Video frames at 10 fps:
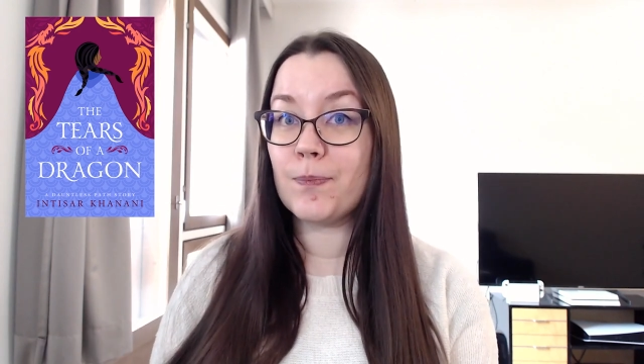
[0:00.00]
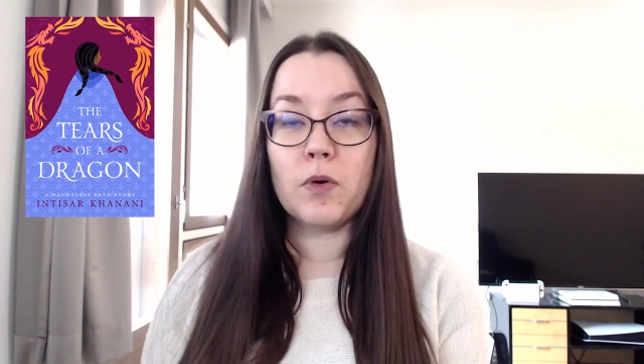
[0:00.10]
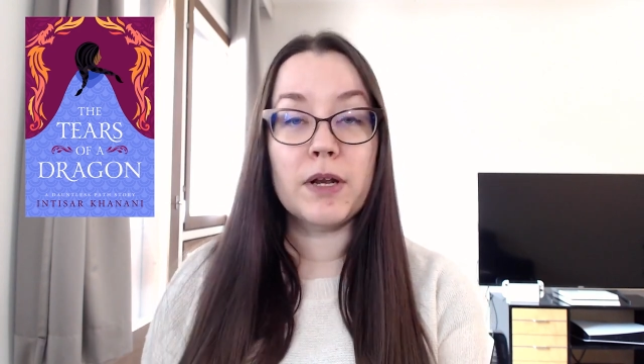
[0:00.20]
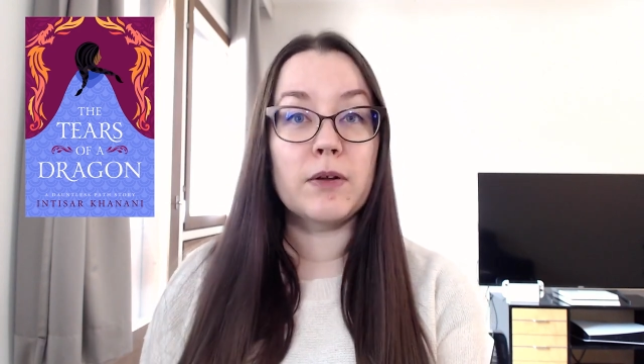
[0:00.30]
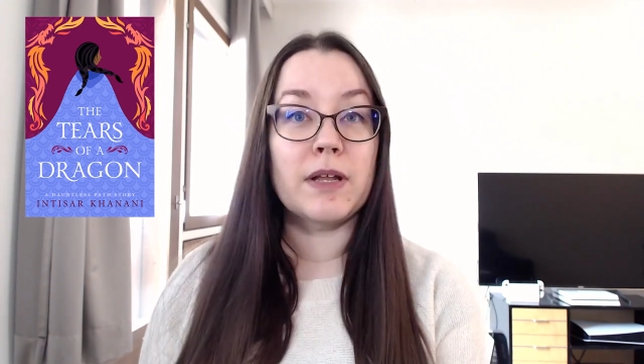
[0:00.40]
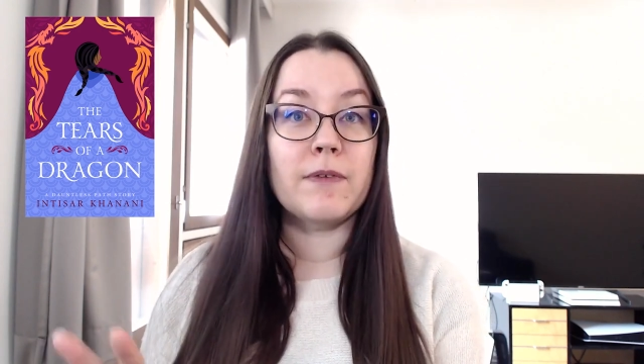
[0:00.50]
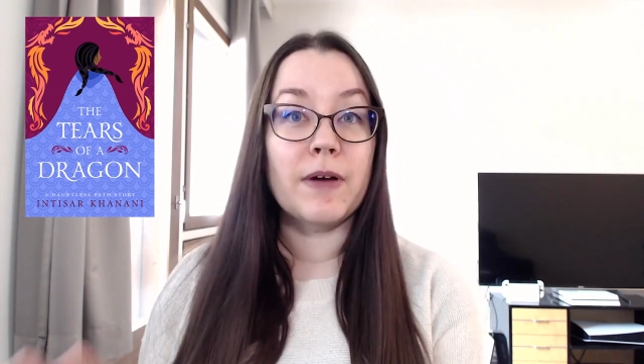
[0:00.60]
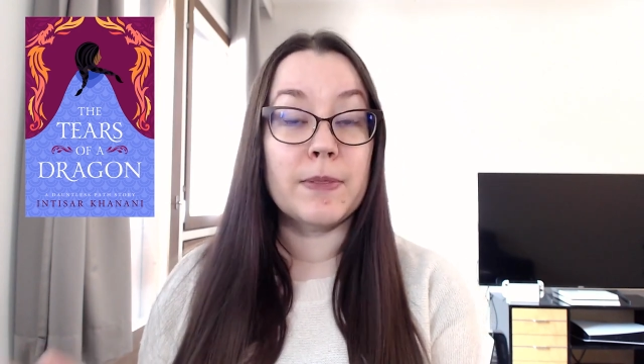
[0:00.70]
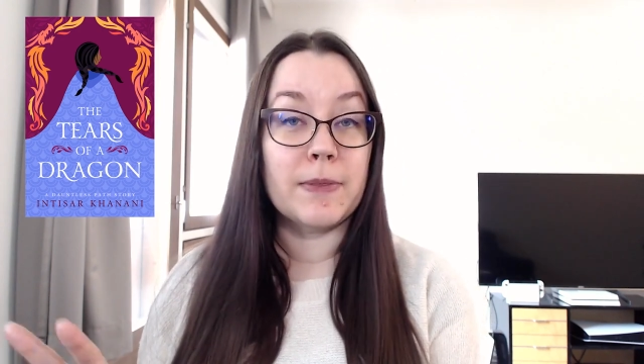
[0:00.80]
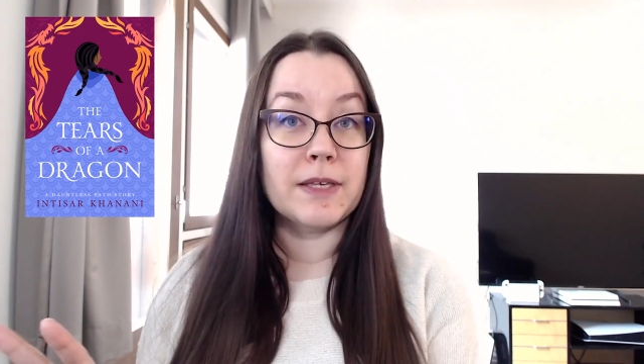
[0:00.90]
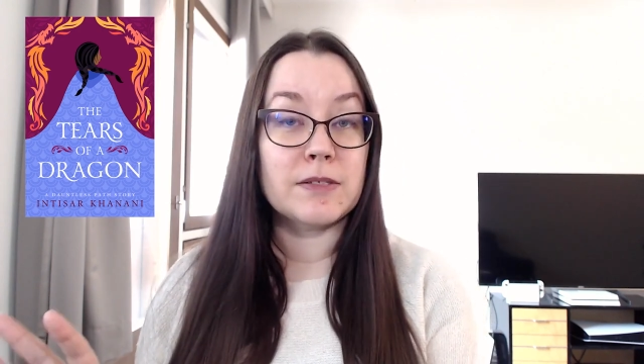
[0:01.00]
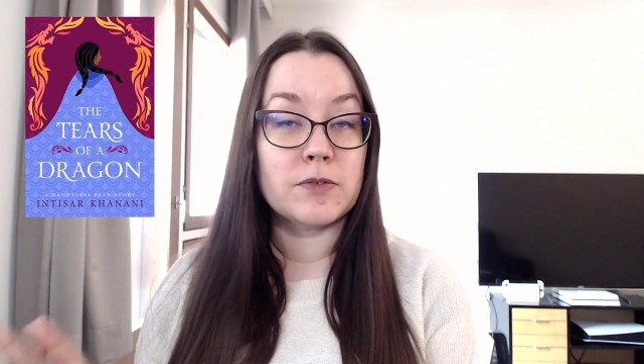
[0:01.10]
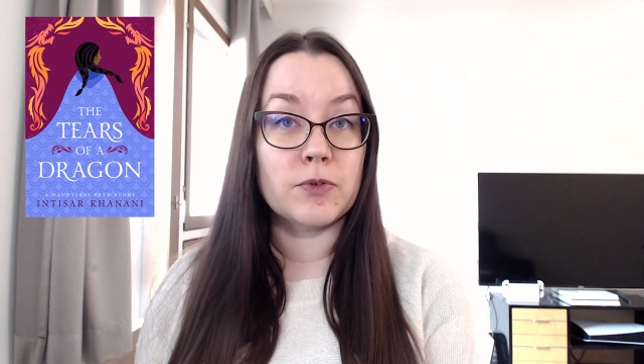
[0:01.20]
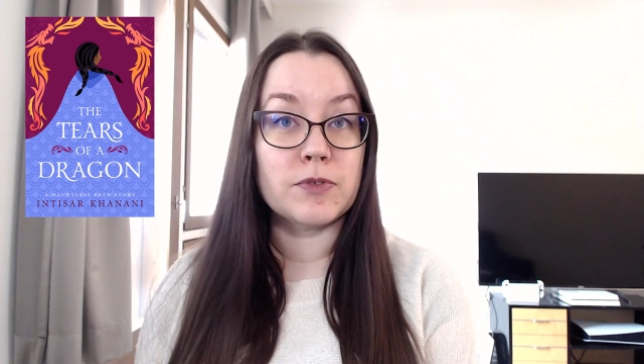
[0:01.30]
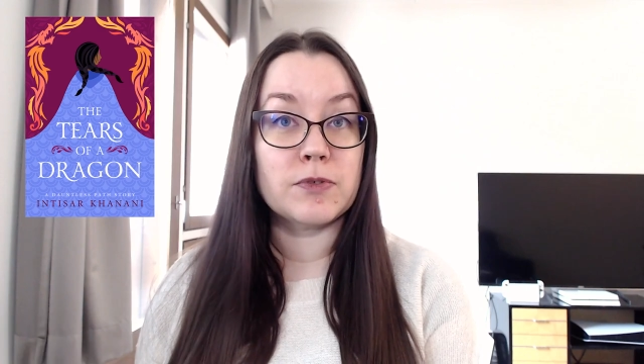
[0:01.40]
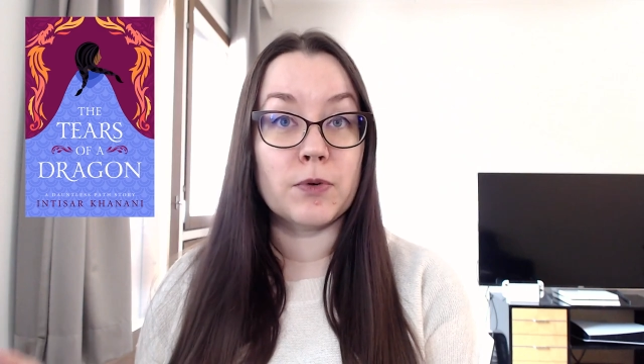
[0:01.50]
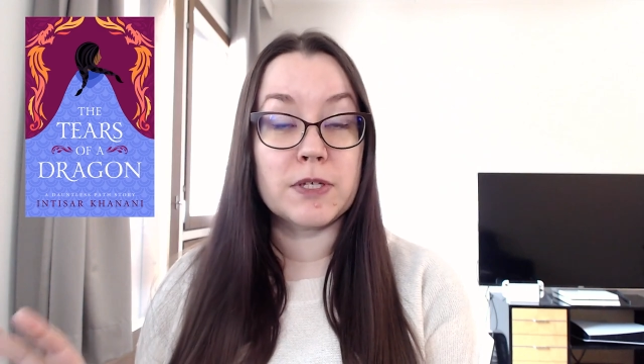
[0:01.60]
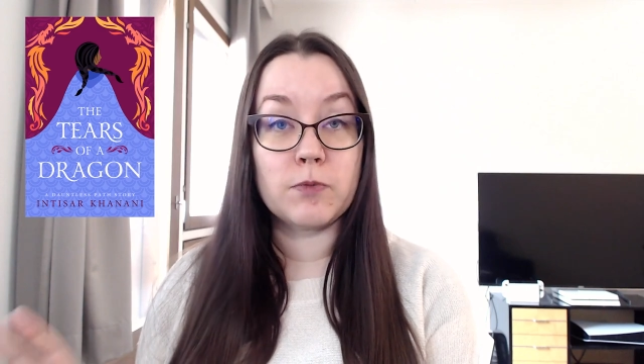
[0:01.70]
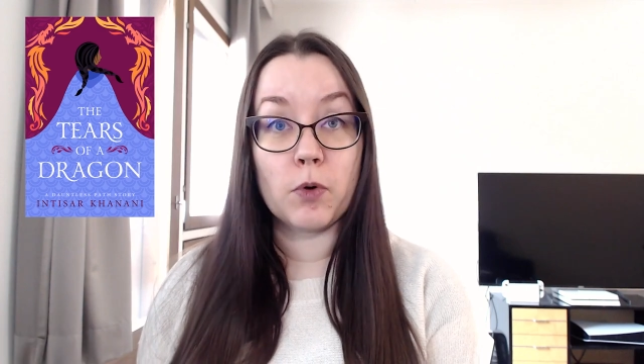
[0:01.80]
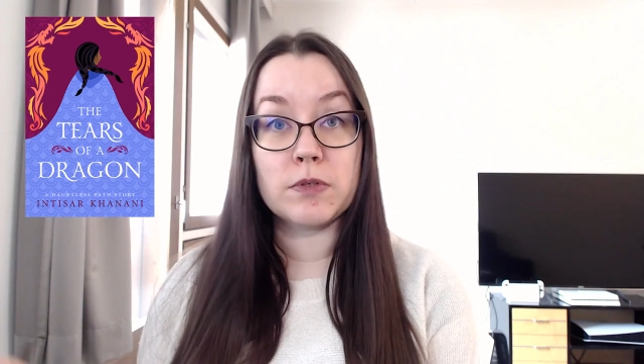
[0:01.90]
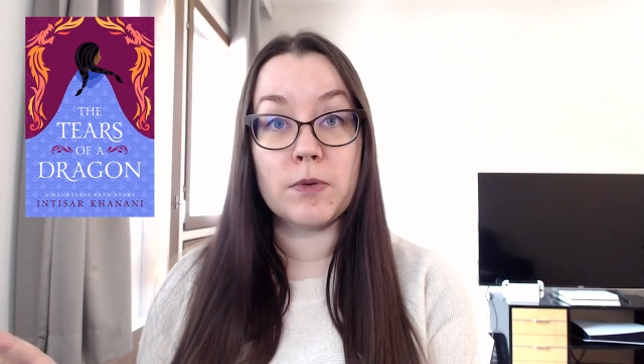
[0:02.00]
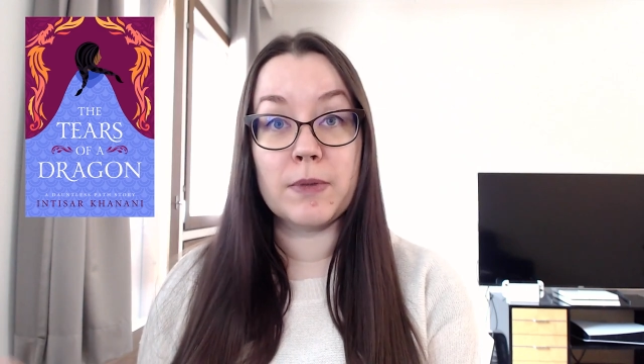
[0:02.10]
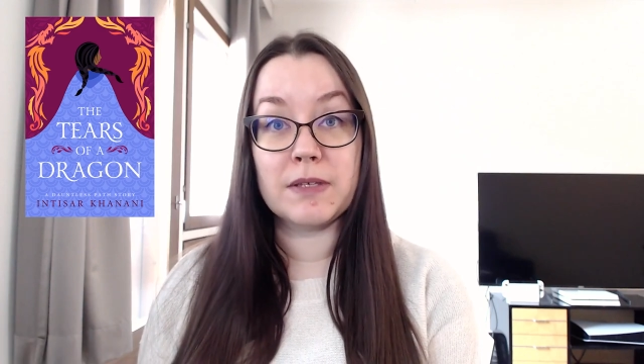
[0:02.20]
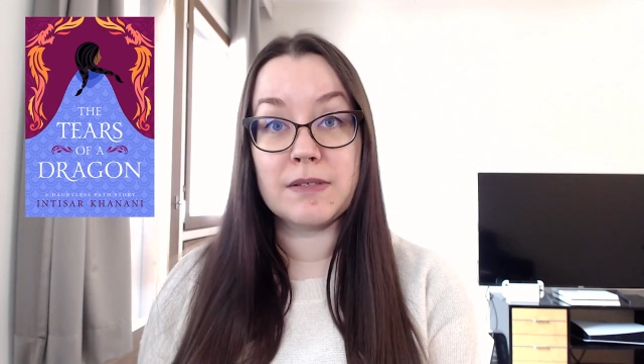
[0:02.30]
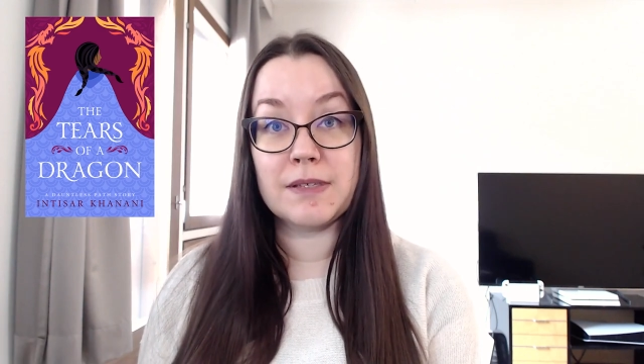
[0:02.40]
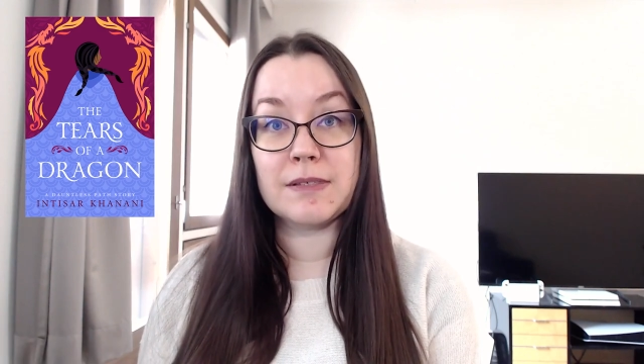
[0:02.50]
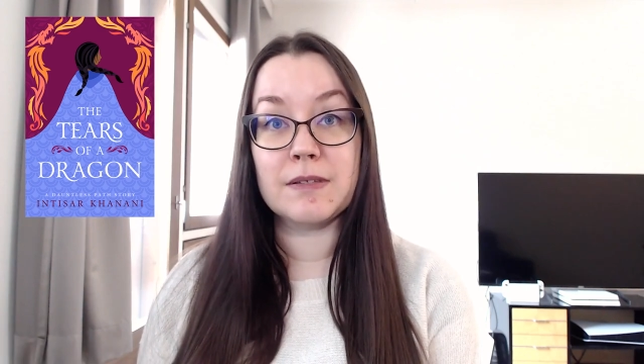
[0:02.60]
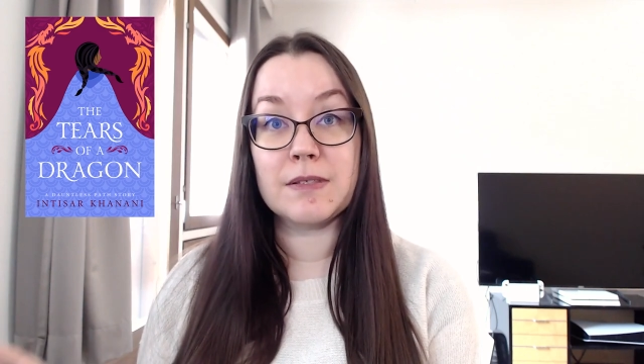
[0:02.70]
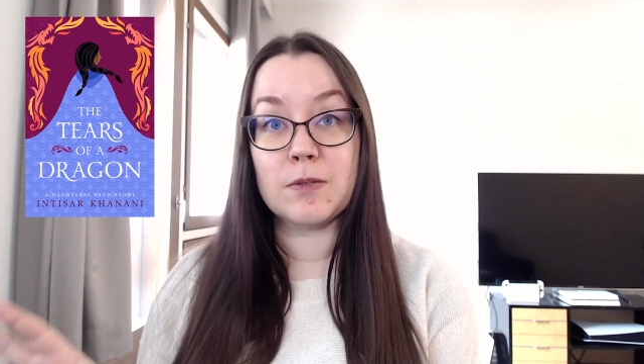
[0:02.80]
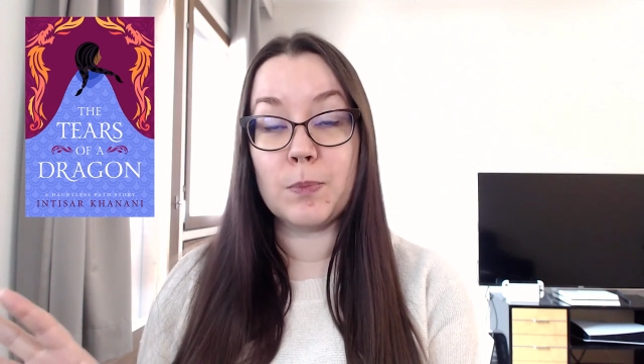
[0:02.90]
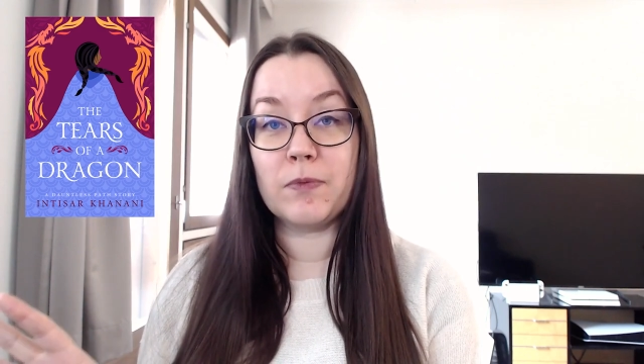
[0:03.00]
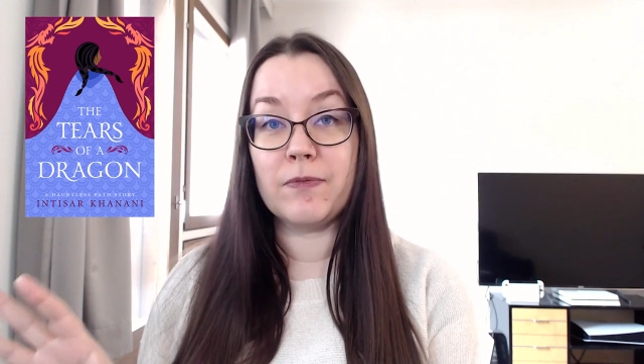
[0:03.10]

All in all, I find these short stories focused on these sisters to